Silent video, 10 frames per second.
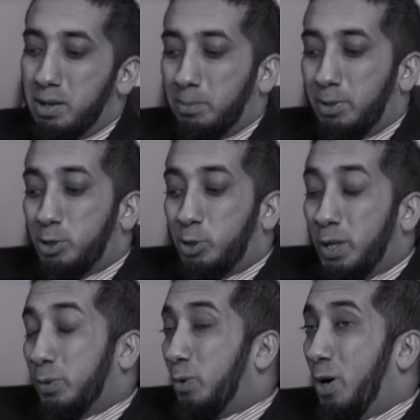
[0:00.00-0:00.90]
But
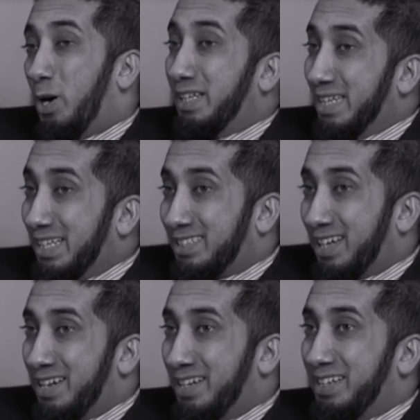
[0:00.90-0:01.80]
doing wrong in this
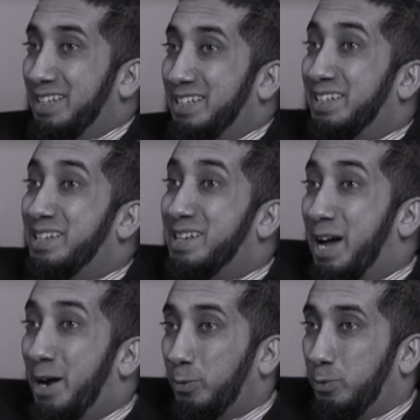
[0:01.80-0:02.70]
ayah is a
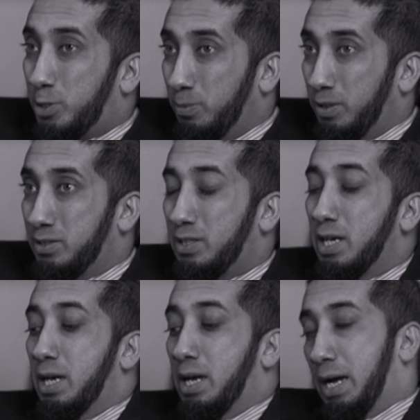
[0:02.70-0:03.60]
noun, which means
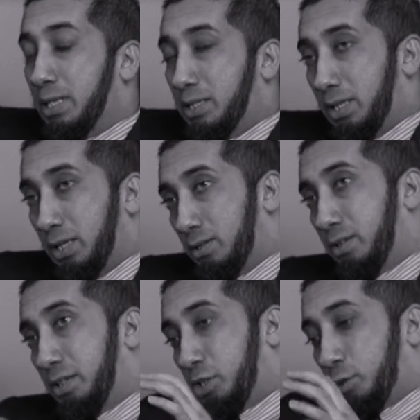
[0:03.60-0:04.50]
until
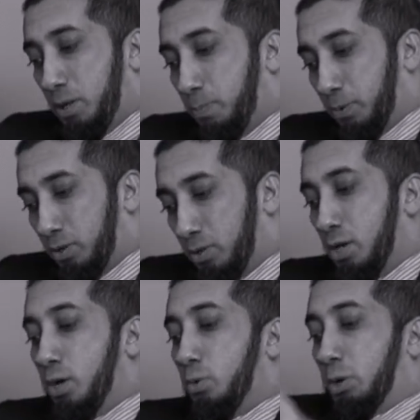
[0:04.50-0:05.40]
its people
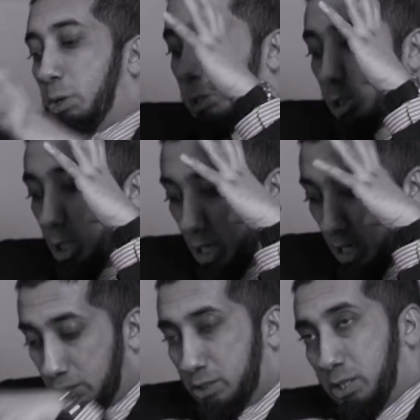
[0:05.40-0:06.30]
were
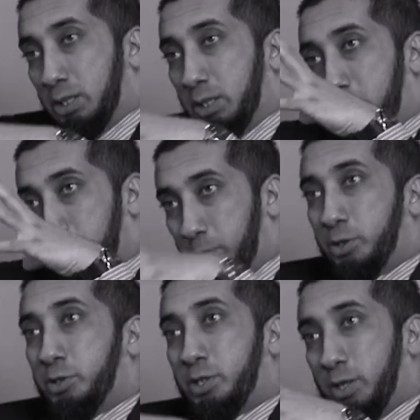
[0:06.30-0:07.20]
constantly
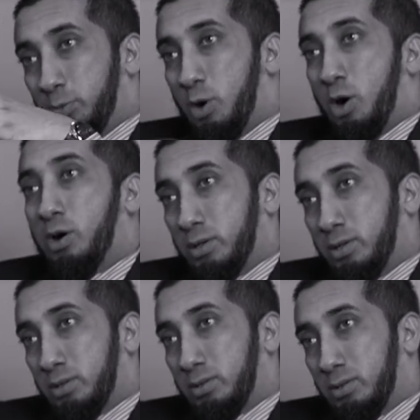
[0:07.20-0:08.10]
immersed in wrong,